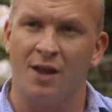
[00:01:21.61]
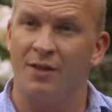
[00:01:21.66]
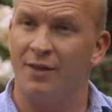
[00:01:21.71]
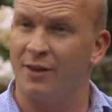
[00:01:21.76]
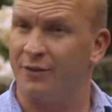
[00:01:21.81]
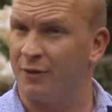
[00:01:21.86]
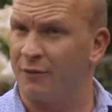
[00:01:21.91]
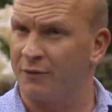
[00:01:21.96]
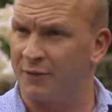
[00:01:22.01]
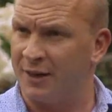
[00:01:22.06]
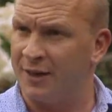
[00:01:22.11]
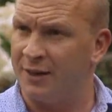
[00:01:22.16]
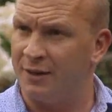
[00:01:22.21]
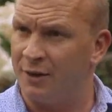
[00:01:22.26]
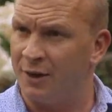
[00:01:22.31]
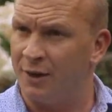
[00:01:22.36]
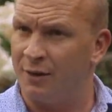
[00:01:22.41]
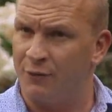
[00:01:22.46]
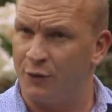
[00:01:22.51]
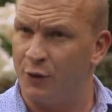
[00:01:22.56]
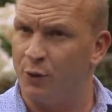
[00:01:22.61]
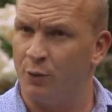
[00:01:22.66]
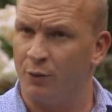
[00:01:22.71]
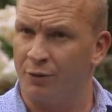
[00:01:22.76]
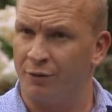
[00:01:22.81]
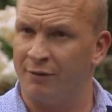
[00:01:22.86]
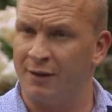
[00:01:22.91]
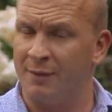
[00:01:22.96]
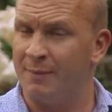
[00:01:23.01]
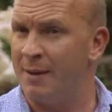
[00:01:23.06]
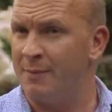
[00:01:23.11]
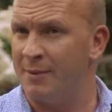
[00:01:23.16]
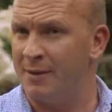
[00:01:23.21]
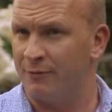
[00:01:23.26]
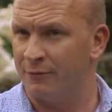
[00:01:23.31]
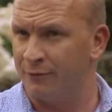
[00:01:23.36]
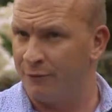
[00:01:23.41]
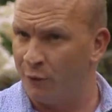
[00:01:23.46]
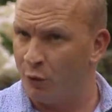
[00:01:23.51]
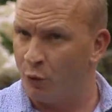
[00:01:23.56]
that's obviously 2 or 3, maybe
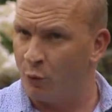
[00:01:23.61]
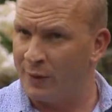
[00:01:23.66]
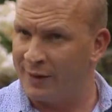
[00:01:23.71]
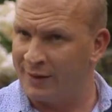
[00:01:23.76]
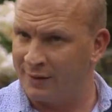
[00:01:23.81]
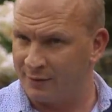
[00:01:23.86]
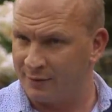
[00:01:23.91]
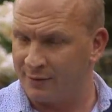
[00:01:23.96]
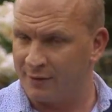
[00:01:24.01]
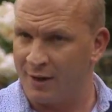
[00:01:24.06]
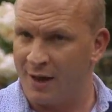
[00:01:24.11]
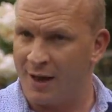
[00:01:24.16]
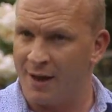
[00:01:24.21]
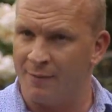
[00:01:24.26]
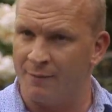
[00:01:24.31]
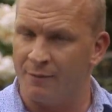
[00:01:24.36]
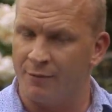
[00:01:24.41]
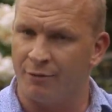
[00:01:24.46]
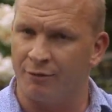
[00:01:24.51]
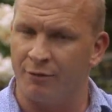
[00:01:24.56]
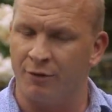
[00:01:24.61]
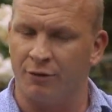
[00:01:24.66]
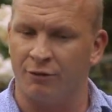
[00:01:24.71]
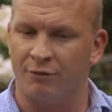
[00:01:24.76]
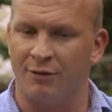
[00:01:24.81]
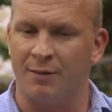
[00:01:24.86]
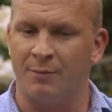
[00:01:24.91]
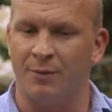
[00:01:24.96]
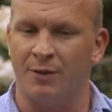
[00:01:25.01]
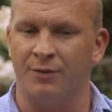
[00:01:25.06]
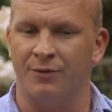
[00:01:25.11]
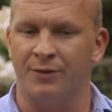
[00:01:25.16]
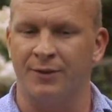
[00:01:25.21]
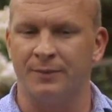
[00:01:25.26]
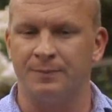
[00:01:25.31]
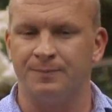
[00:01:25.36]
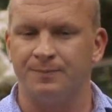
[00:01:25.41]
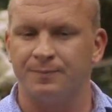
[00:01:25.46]
even 4 weeks through the treatment.